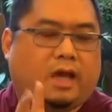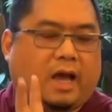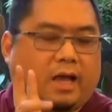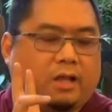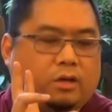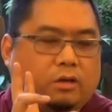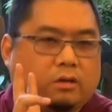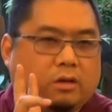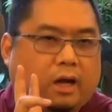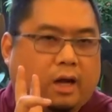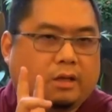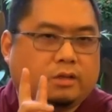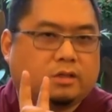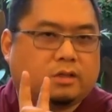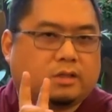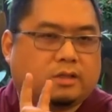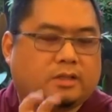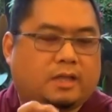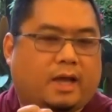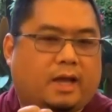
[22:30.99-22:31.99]
and your
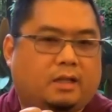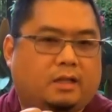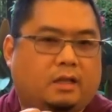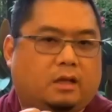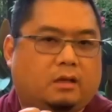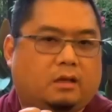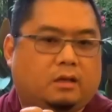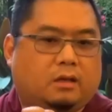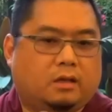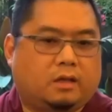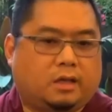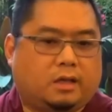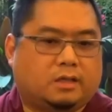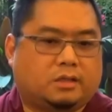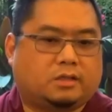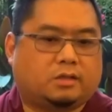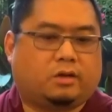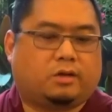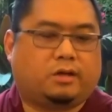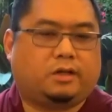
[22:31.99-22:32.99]
understanding
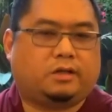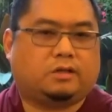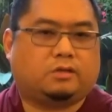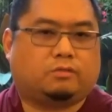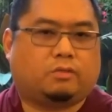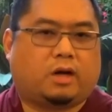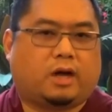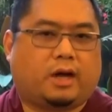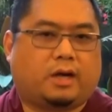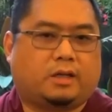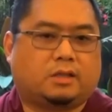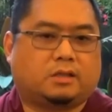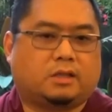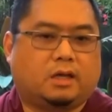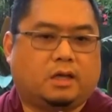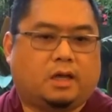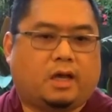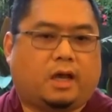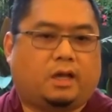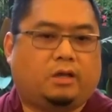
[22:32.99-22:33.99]
is starting to rise,
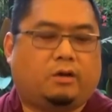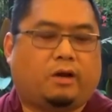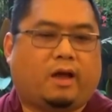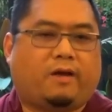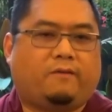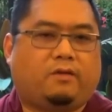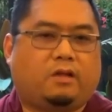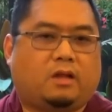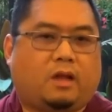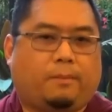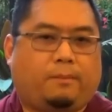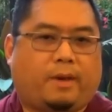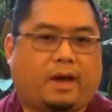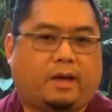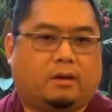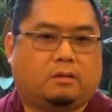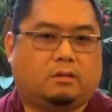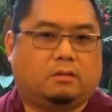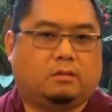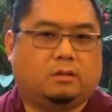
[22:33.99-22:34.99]
and you're having that
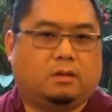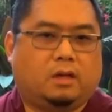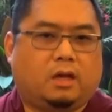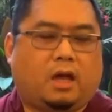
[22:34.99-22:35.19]
battle.